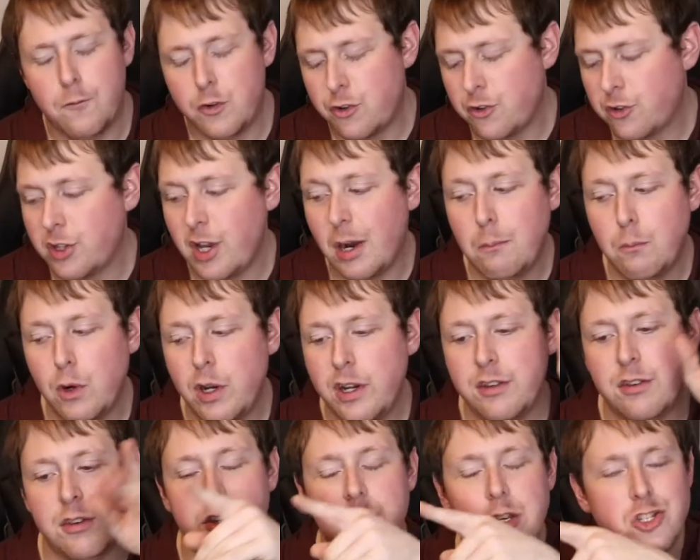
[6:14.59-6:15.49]
For some
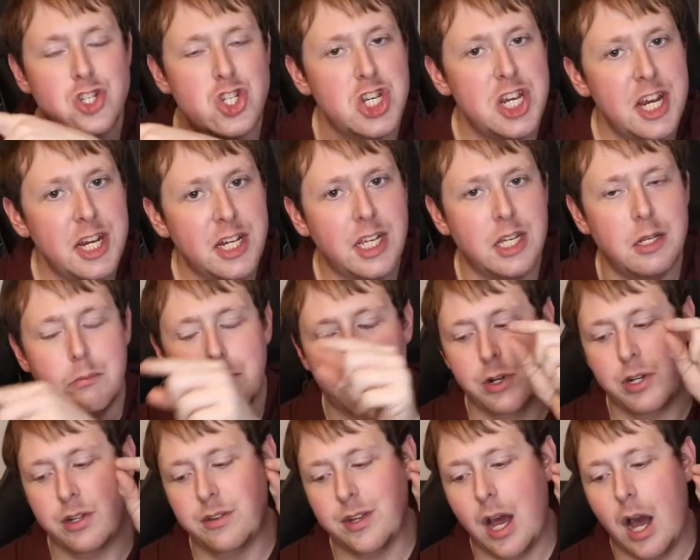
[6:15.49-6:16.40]
reason, the chicken
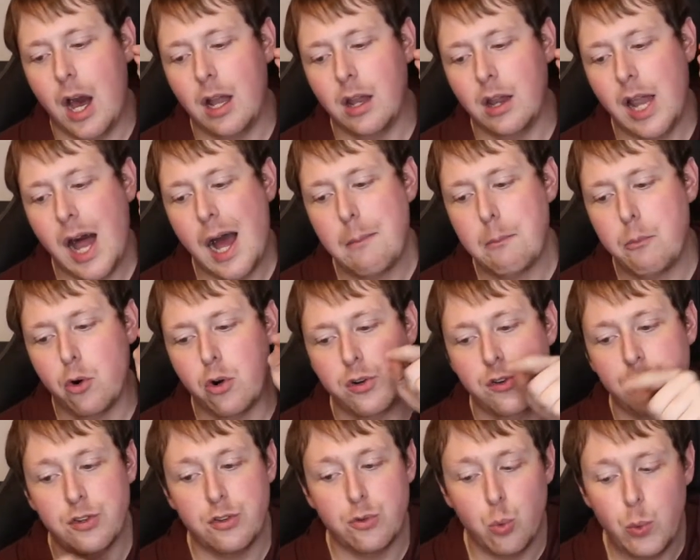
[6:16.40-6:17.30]
brings out a lot more of
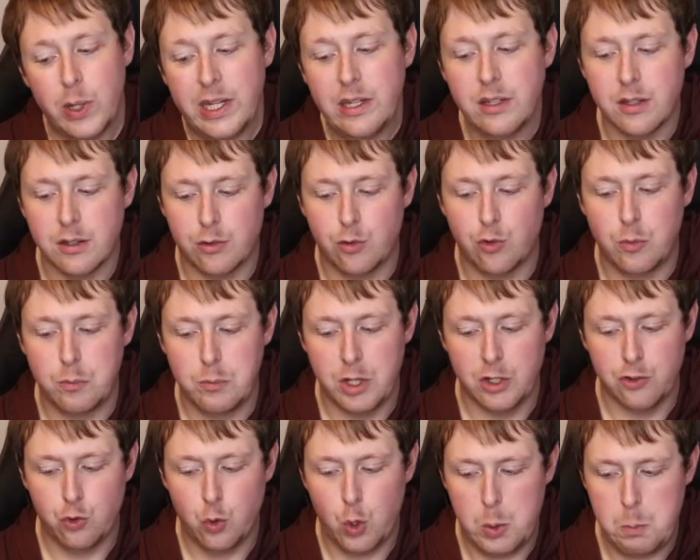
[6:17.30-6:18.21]
the sweetness from
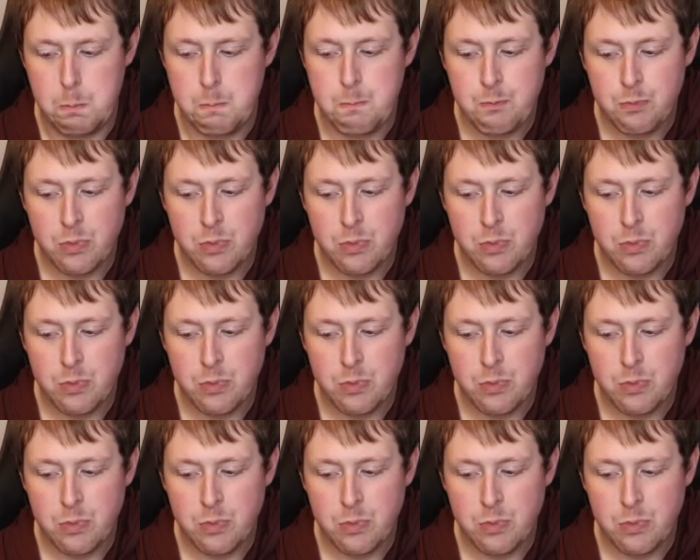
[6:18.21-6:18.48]
this one.